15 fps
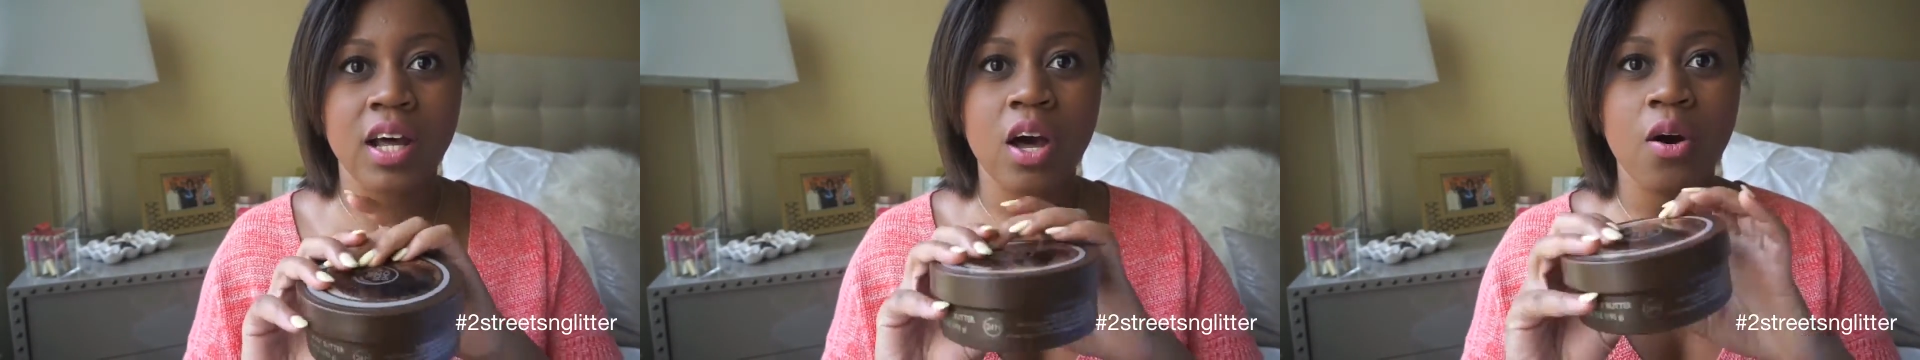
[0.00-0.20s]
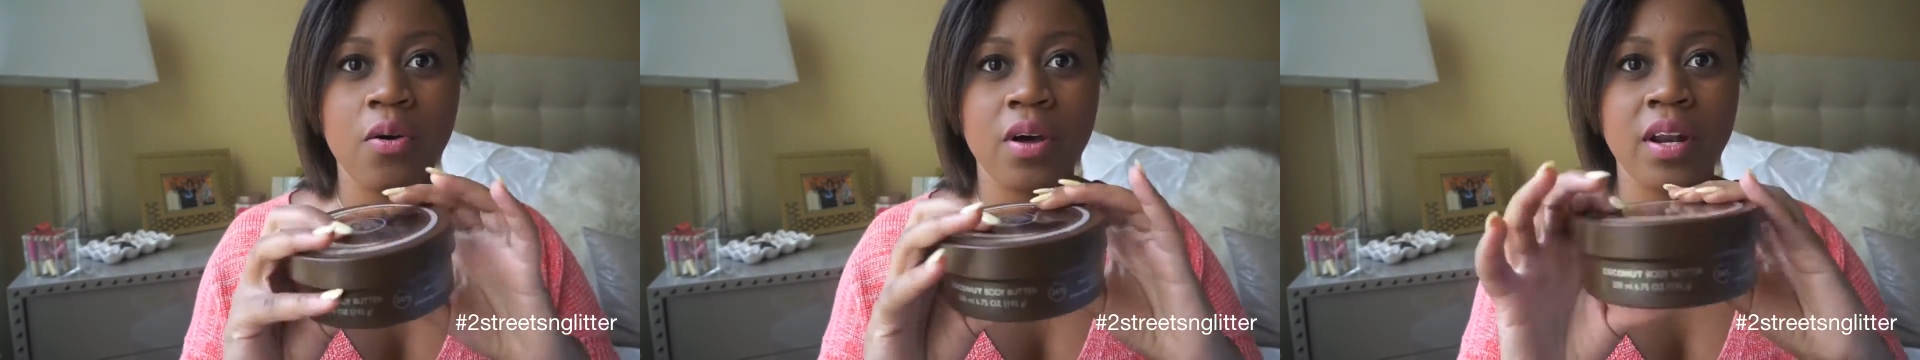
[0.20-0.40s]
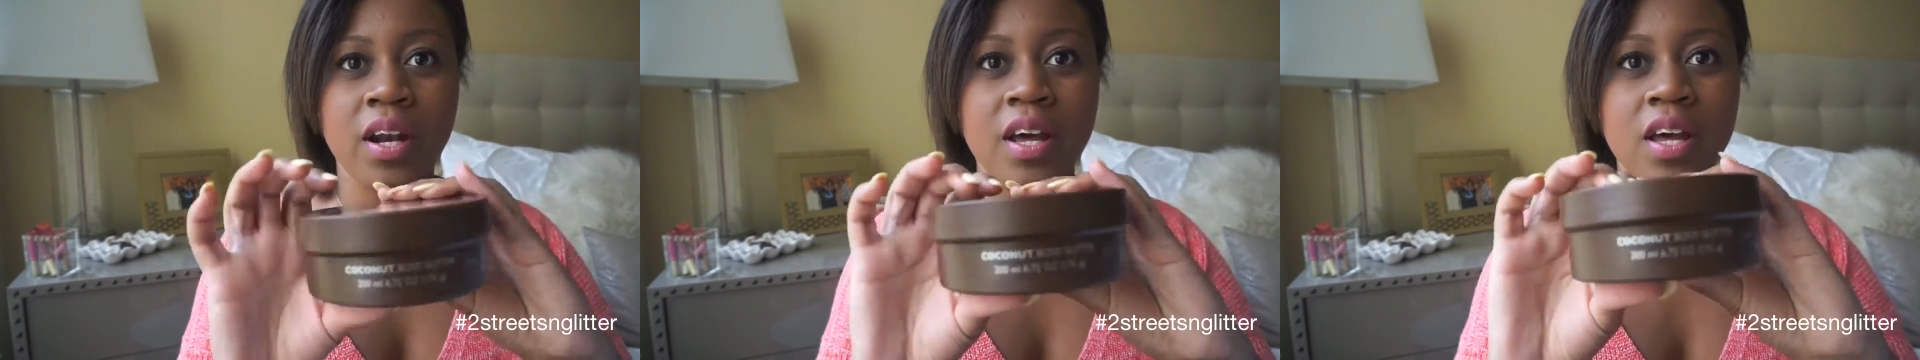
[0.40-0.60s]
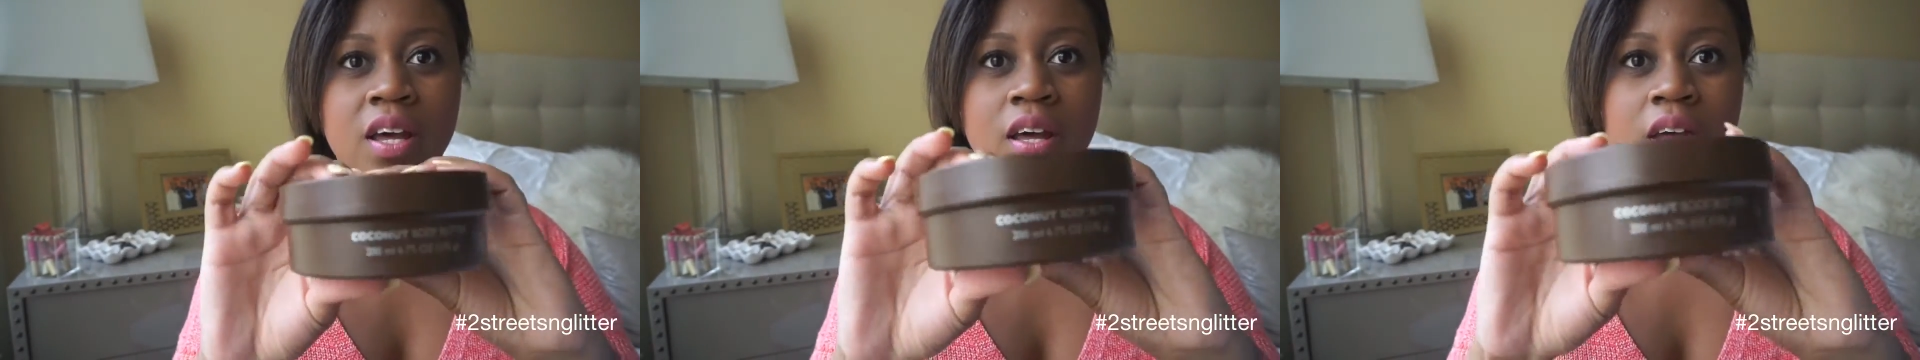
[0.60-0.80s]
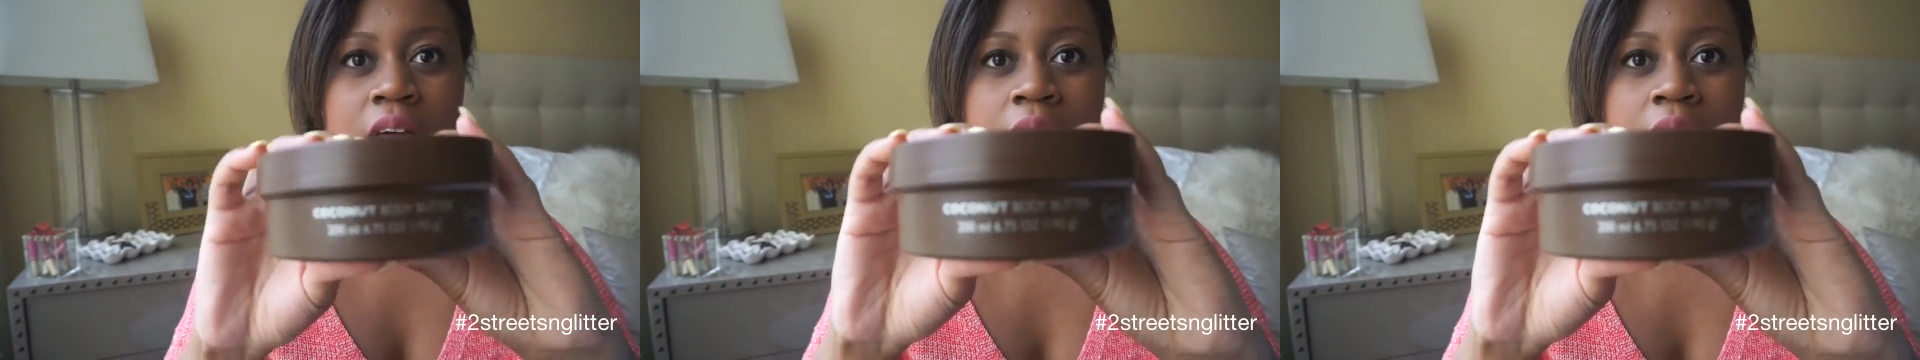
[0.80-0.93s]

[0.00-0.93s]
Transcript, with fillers: coconut